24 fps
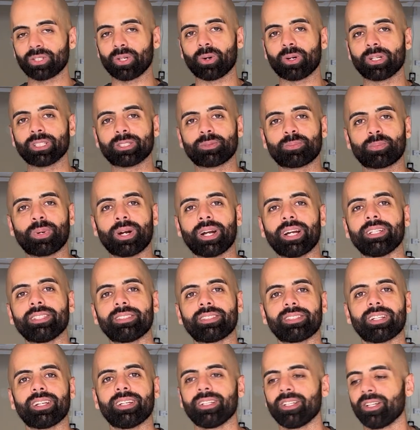is
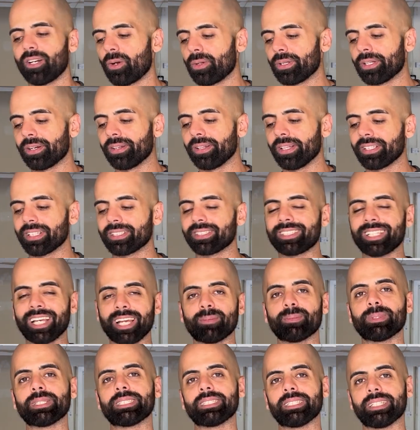priced, you know, nearly the
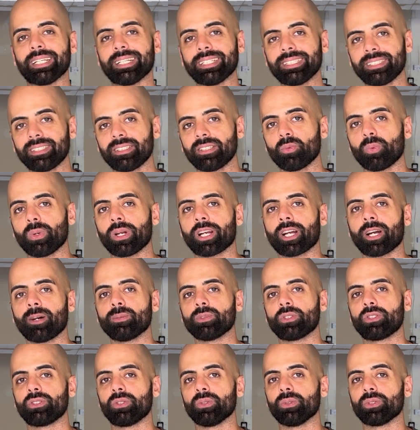same as this when it
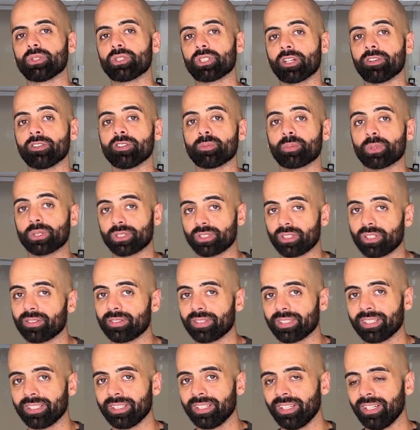comes to serving per
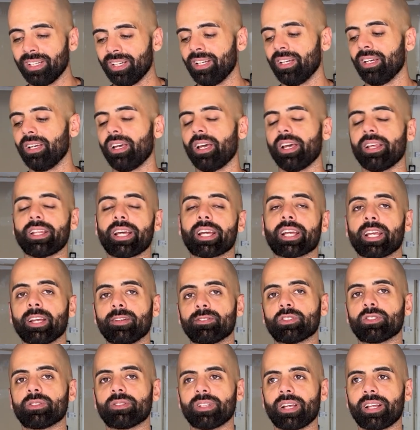serving. And that
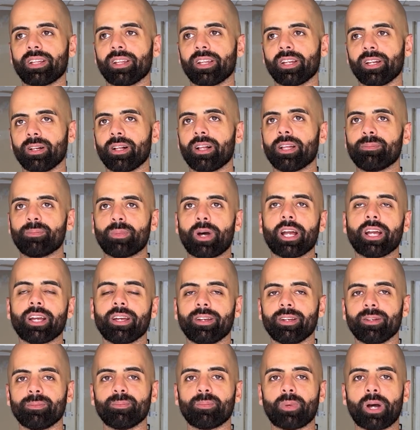gives a little, in
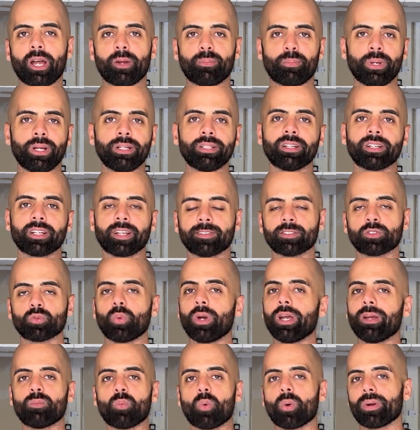my opinion, gives
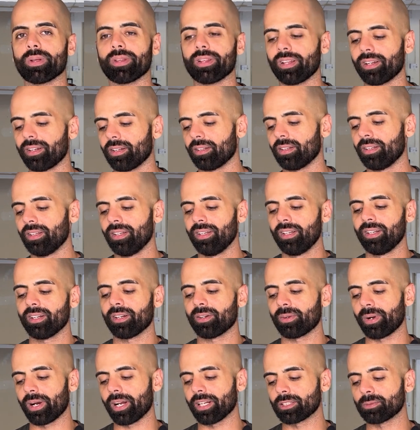way more than
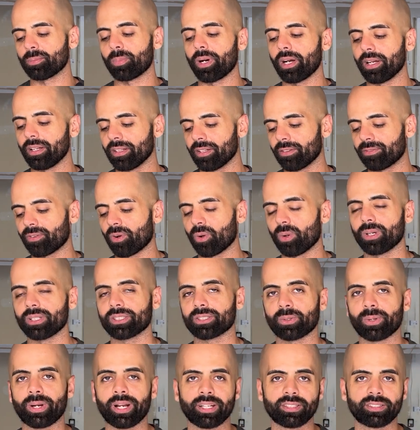Krank3d. But of course,
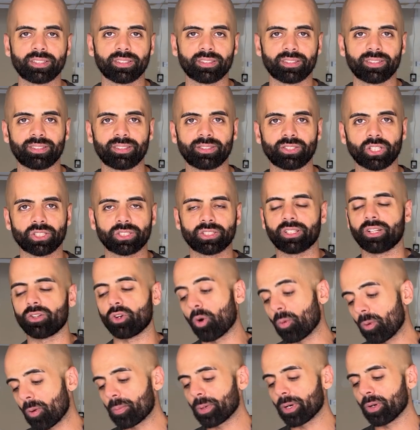Krank3d is just a
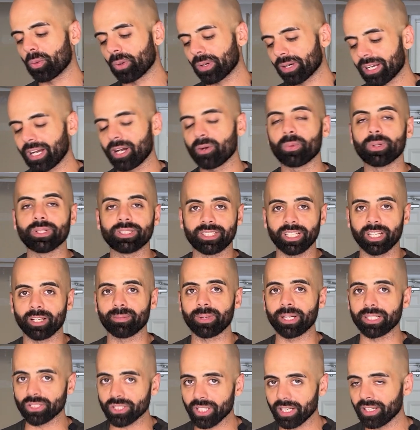normal pre-workout with
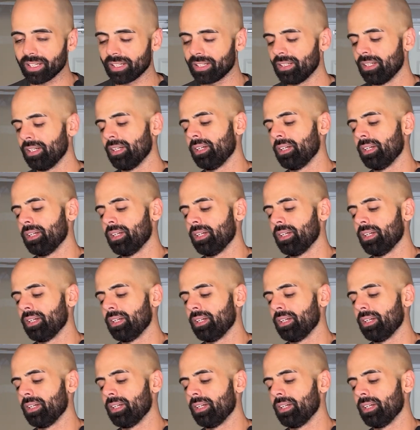DMHA.